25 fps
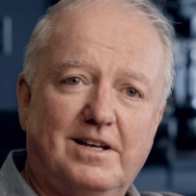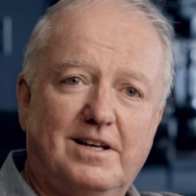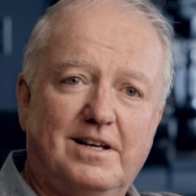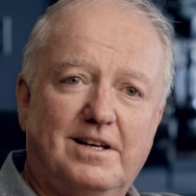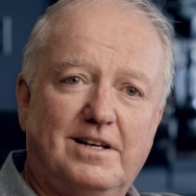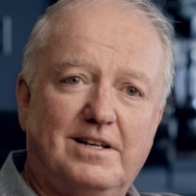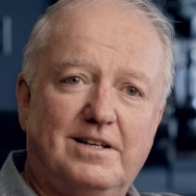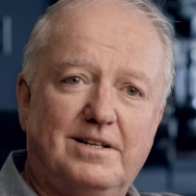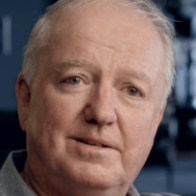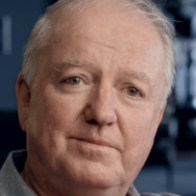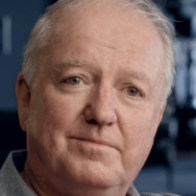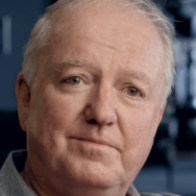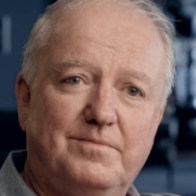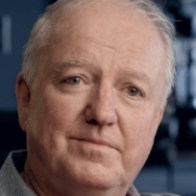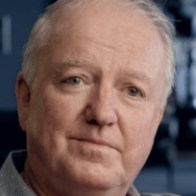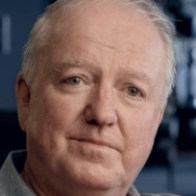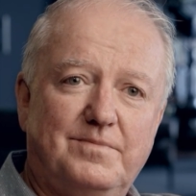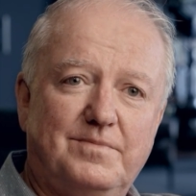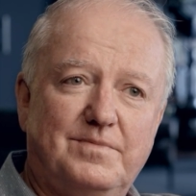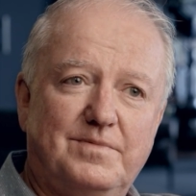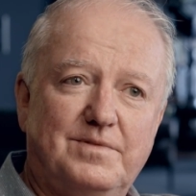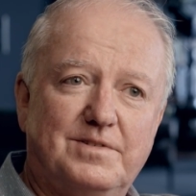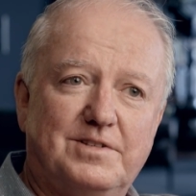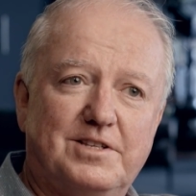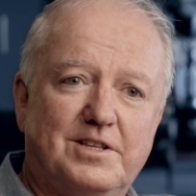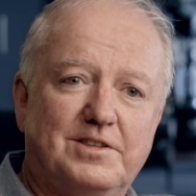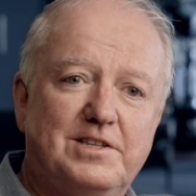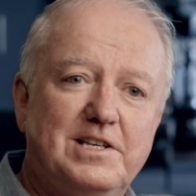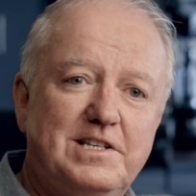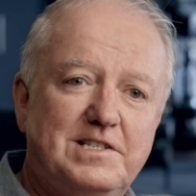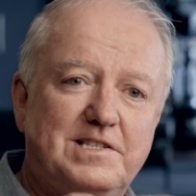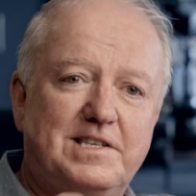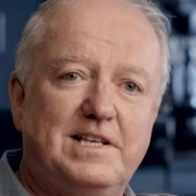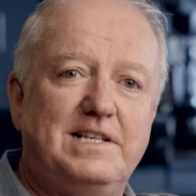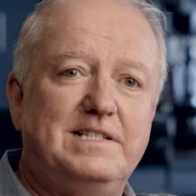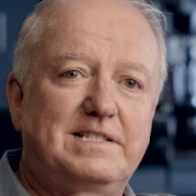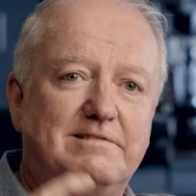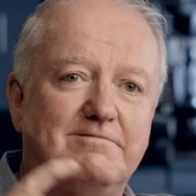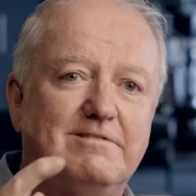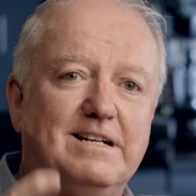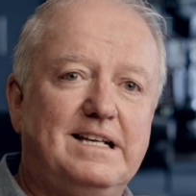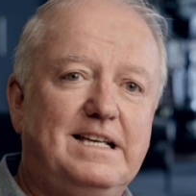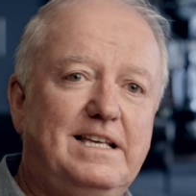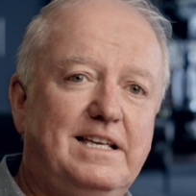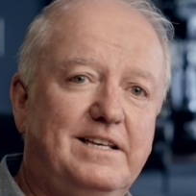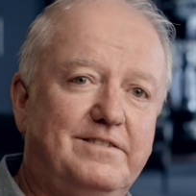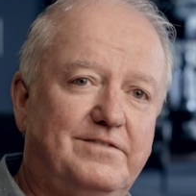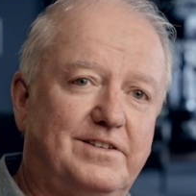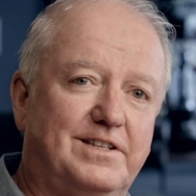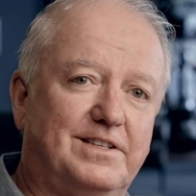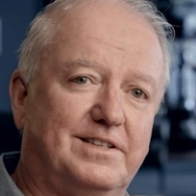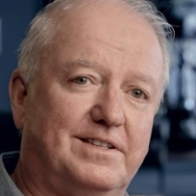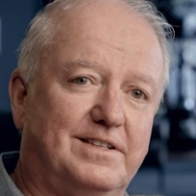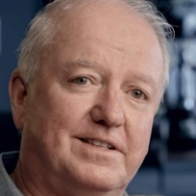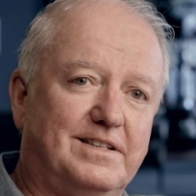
Um, so these things are a given.